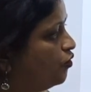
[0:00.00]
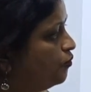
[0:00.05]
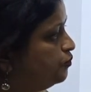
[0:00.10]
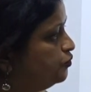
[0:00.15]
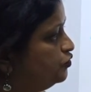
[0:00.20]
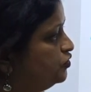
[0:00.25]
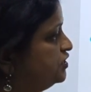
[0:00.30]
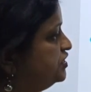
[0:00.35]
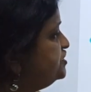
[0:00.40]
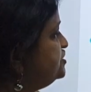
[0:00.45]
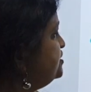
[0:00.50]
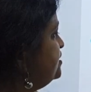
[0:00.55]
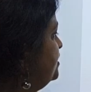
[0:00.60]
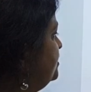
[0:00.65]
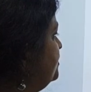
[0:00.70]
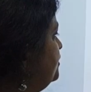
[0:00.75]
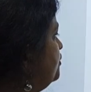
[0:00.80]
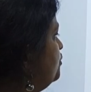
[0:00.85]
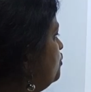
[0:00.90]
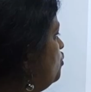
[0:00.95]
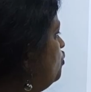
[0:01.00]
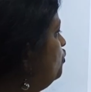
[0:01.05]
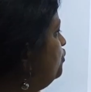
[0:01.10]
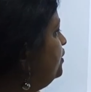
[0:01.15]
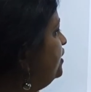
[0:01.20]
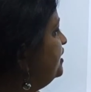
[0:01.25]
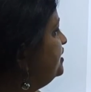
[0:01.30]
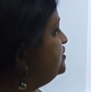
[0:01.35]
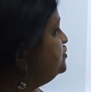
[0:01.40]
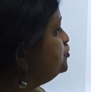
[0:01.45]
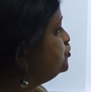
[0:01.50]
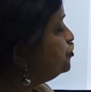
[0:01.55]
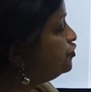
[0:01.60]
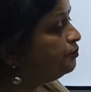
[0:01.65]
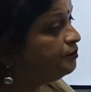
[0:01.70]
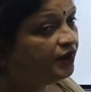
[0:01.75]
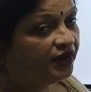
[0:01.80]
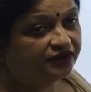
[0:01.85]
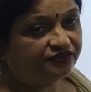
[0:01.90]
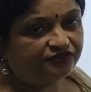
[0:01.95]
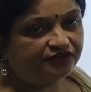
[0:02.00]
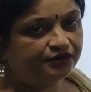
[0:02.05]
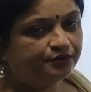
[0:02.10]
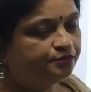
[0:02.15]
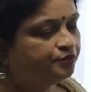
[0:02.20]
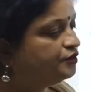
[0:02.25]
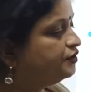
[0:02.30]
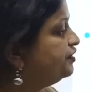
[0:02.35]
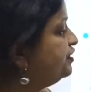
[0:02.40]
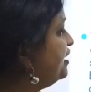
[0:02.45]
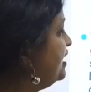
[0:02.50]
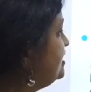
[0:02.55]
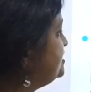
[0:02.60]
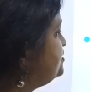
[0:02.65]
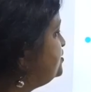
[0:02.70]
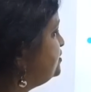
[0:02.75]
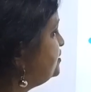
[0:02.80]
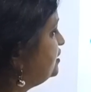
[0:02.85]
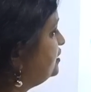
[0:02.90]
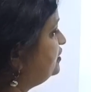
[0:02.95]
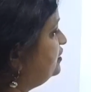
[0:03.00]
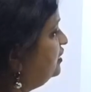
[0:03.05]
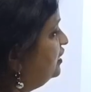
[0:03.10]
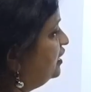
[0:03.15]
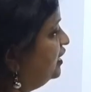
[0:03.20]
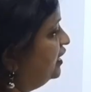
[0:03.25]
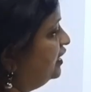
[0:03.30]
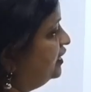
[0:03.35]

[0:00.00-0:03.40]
population grow in geometric progression.